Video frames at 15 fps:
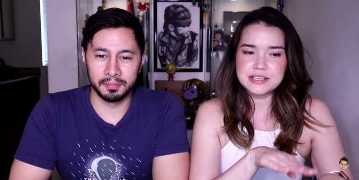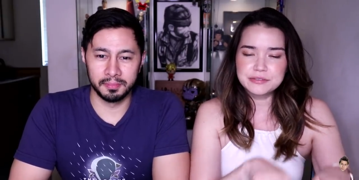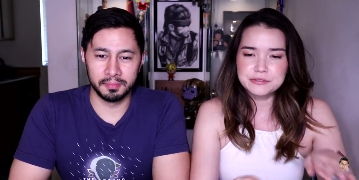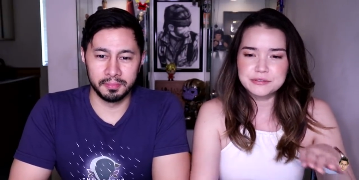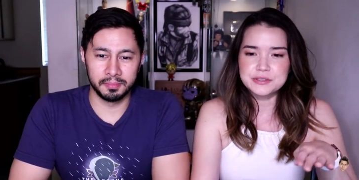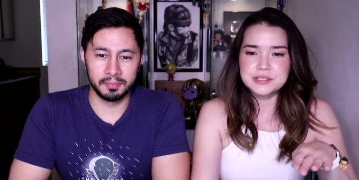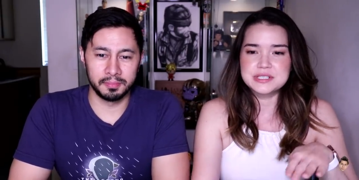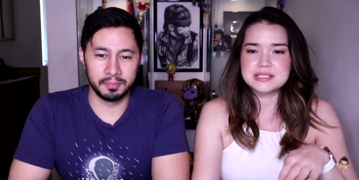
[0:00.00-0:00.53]

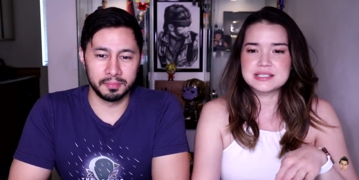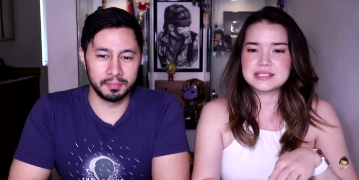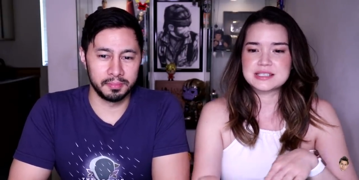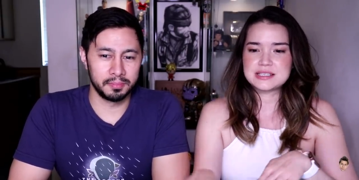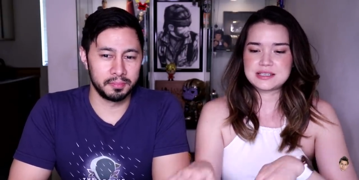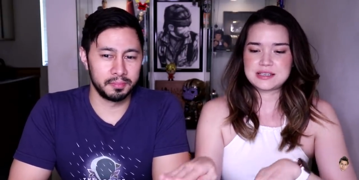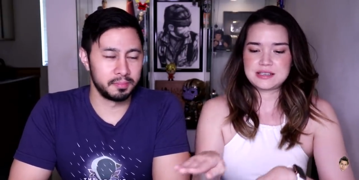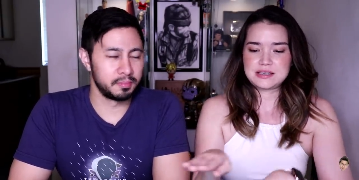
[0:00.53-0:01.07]

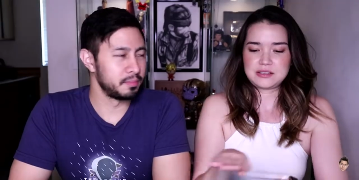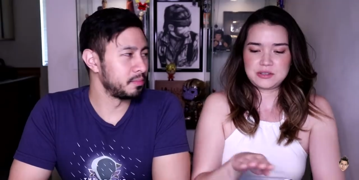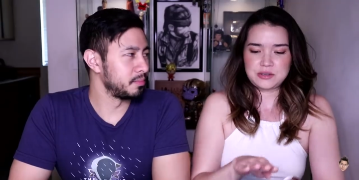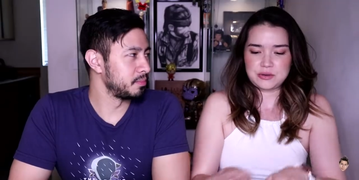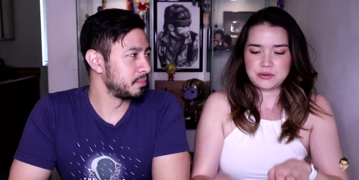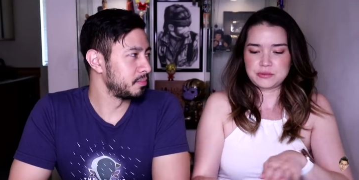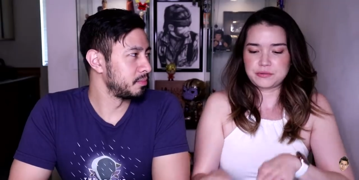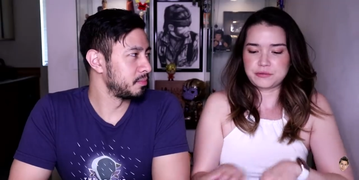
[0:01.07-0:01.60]
Speaker 1: different, you
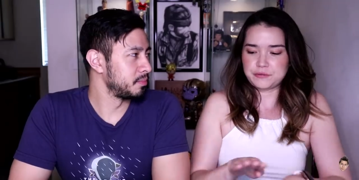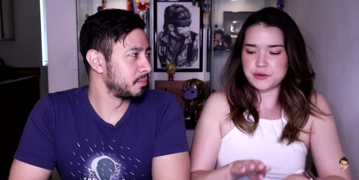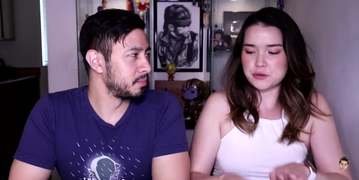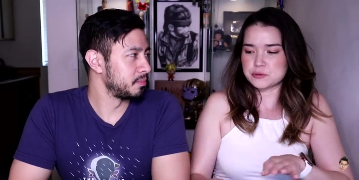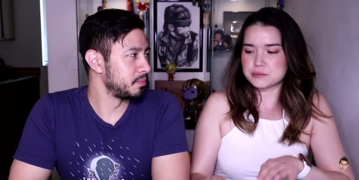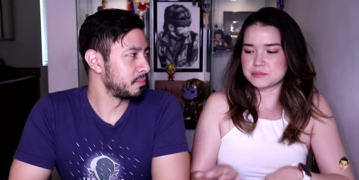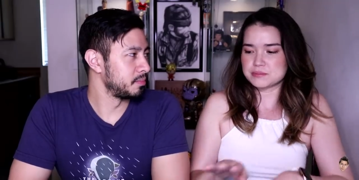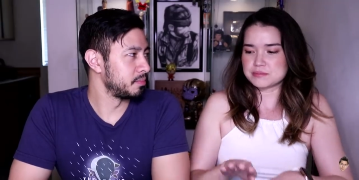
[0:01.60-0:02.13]
know,
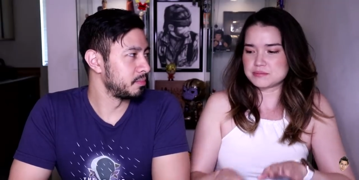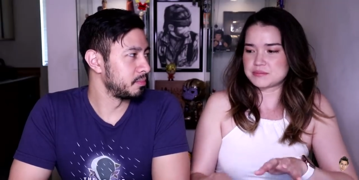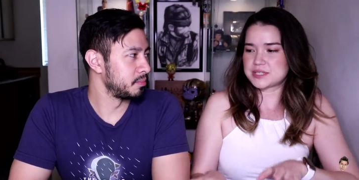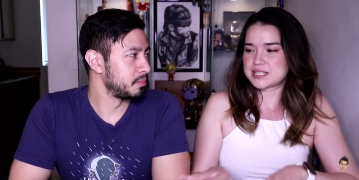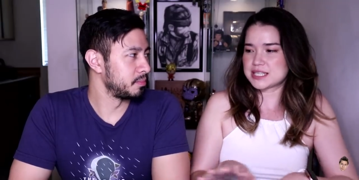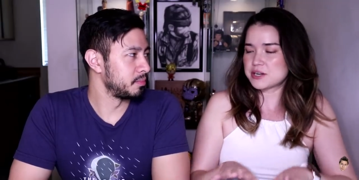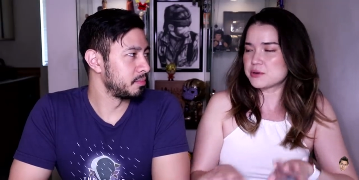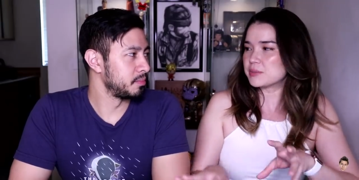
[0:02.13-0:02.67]
film
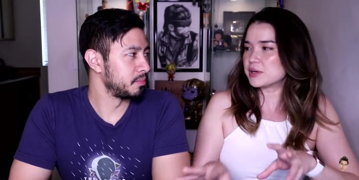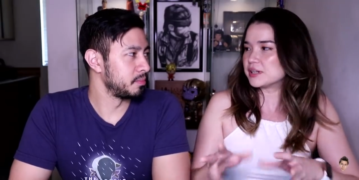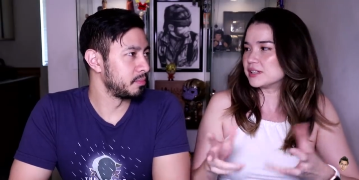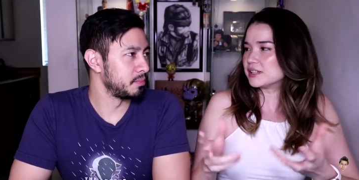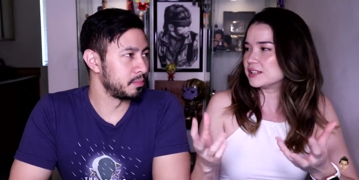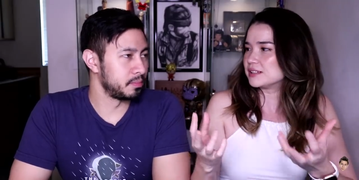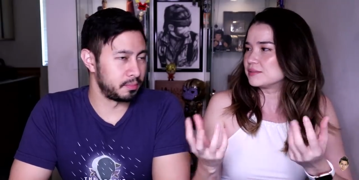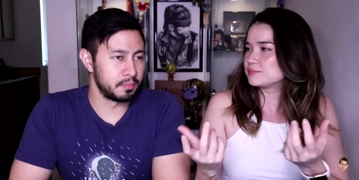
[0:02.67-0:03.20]

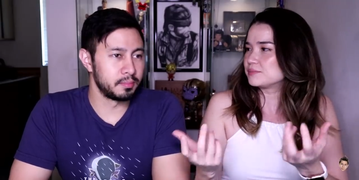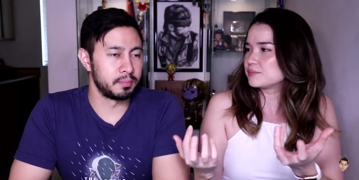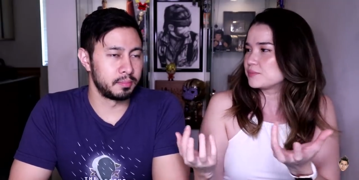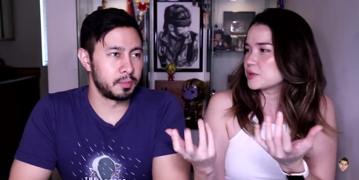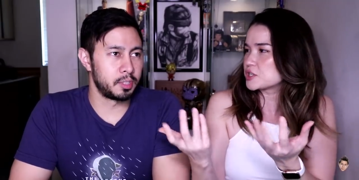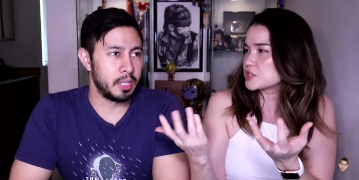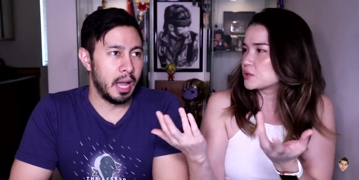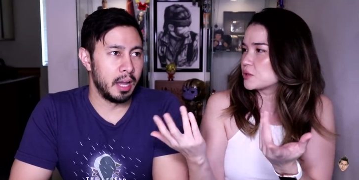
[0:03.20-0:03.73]
cinema
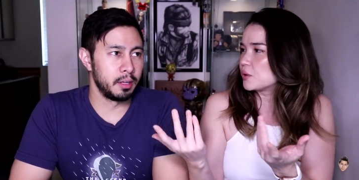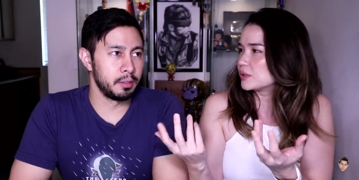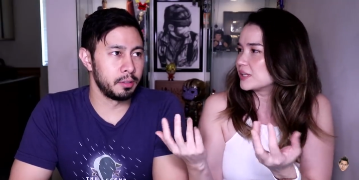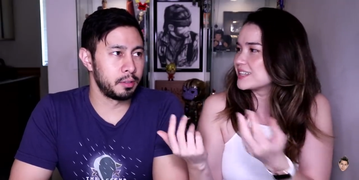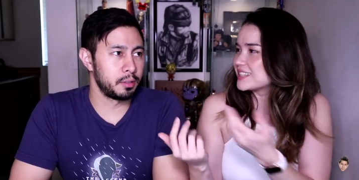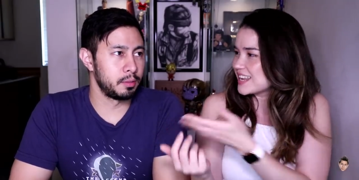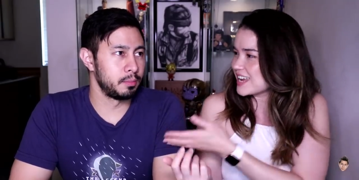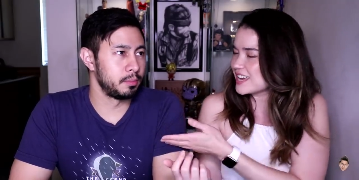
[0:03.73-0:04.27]
what styles.